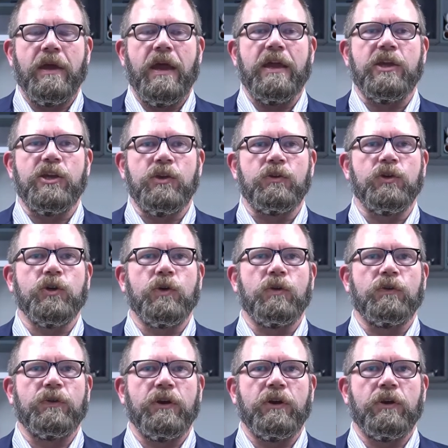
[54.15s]
A huge
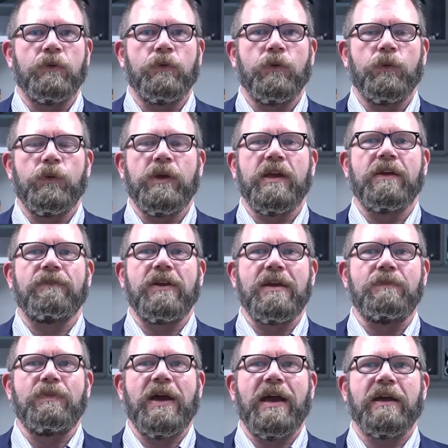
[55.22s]
growth area where we have
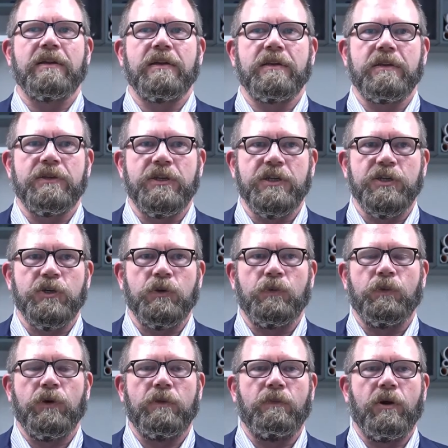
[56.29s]
impacted the digital
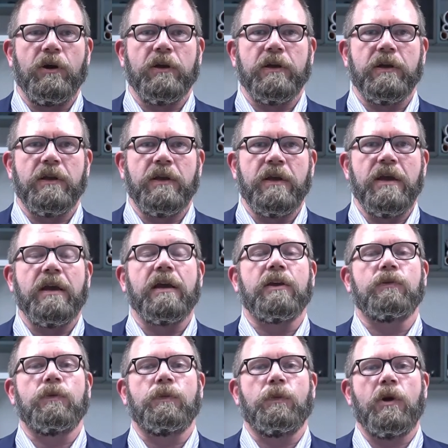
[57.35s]
print market
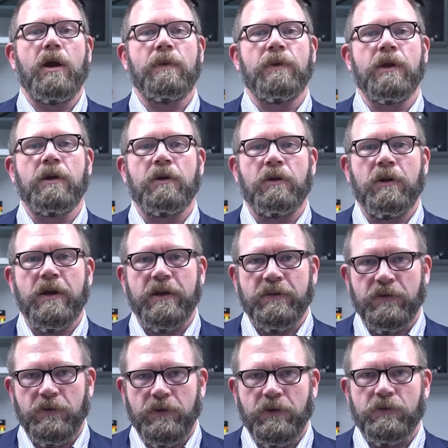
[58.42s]
is with priming on our
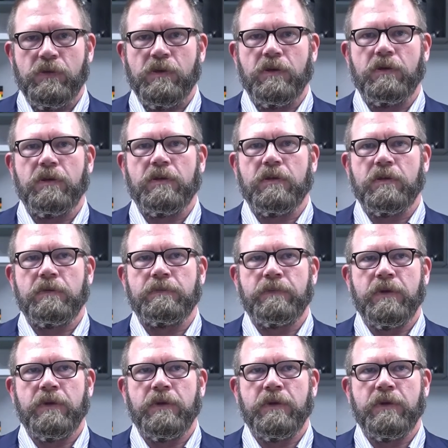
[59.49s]
ExcelCoat series.